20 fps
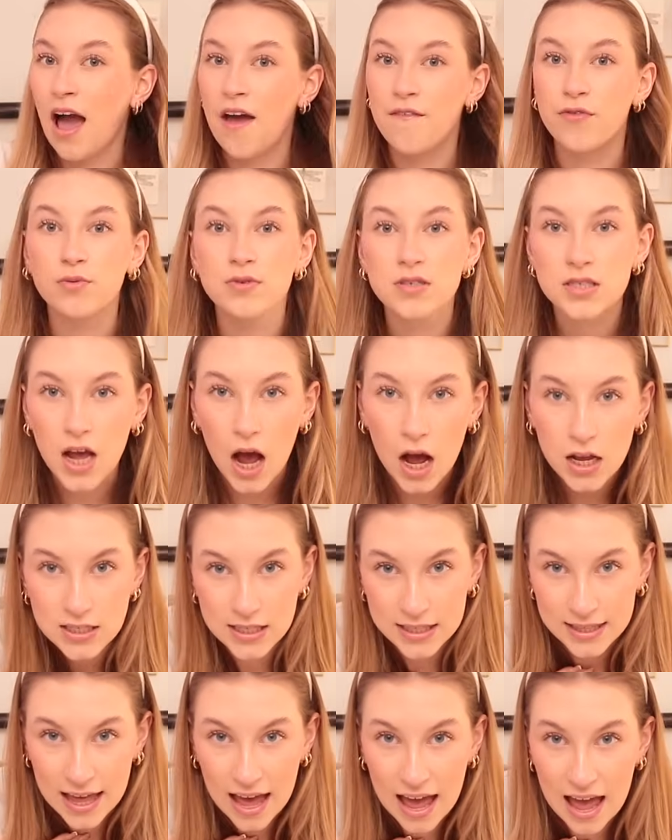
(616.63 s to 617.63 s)
everyone's
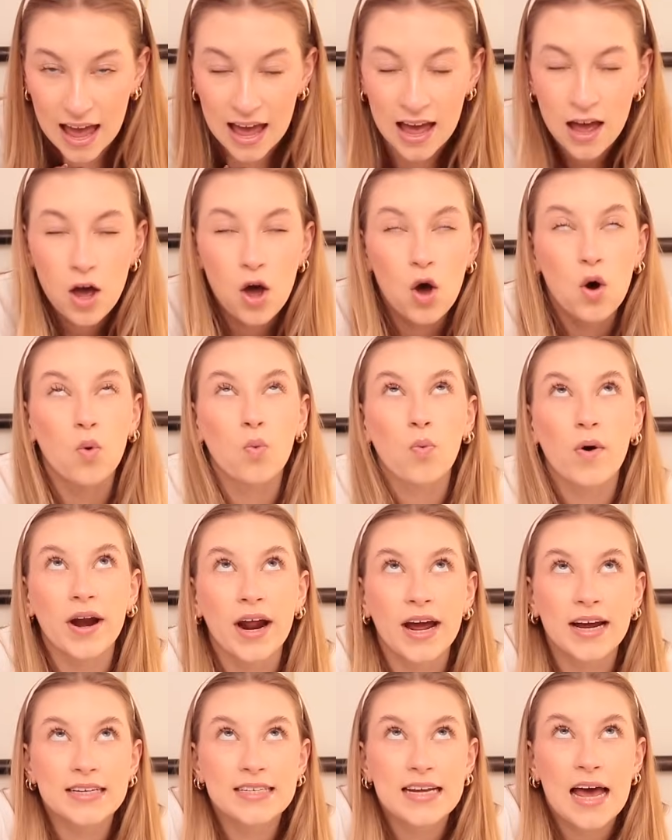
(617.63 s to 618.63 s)
cutting their hair. When
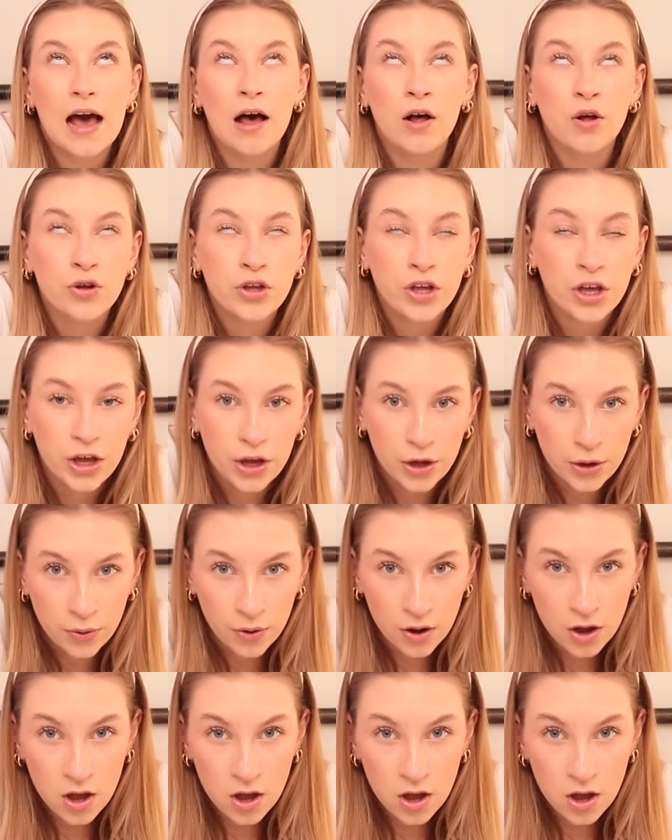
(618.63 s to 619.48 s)
I tell you,